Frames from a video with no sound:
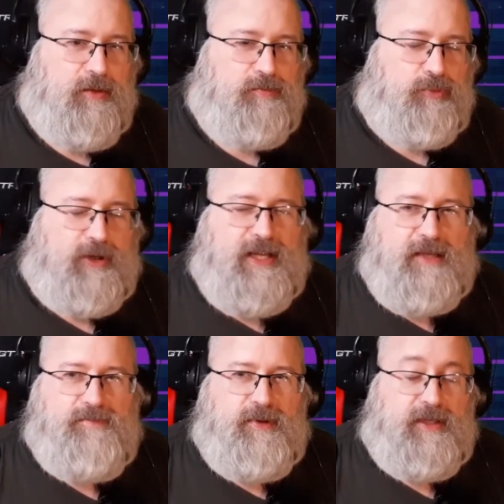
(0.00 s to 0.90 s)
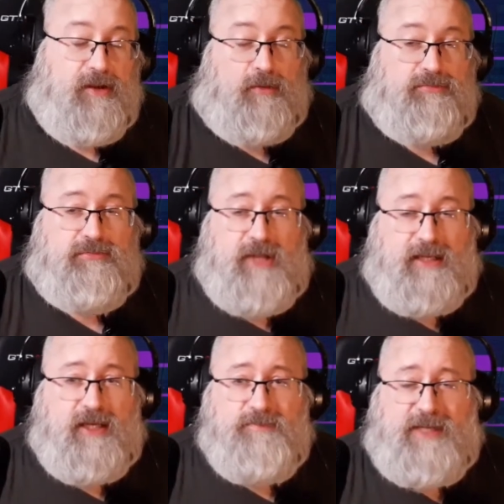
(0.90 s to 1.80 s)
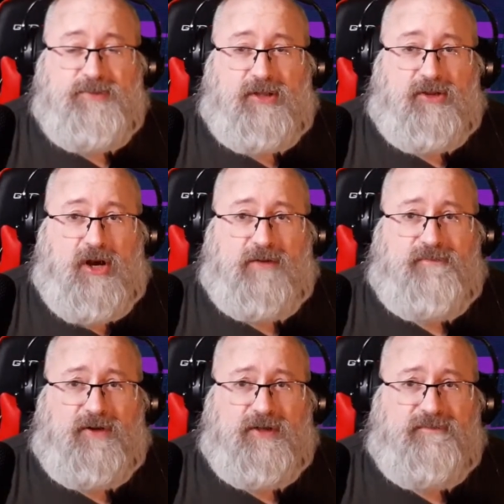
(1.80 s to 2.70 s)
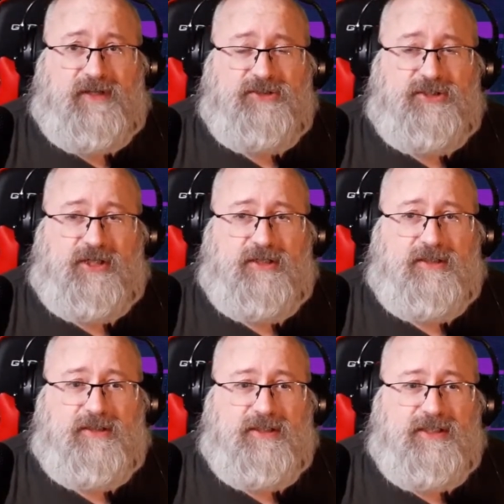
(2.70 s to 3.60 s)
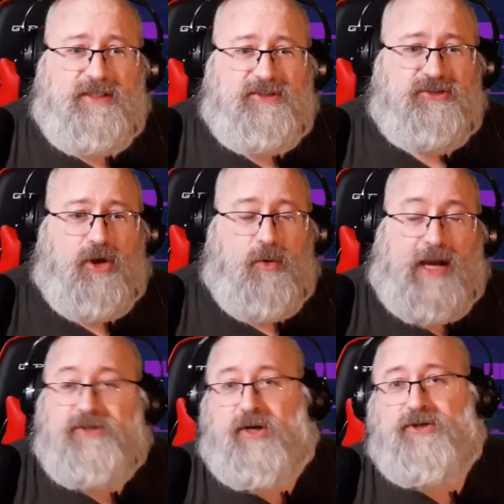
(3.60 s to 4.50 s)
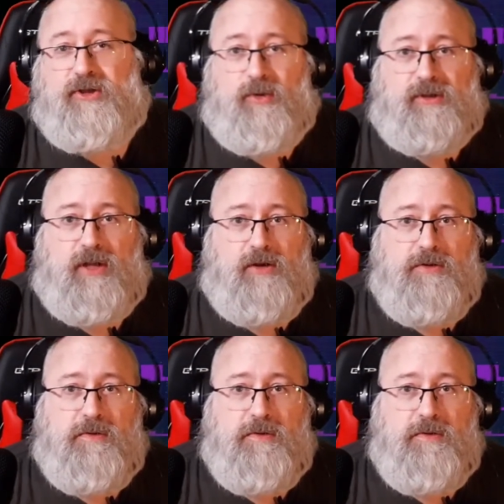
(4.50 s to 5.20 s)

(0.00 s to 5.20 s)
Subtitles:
bringing, taking people along for an adventure. So I tried to go it alone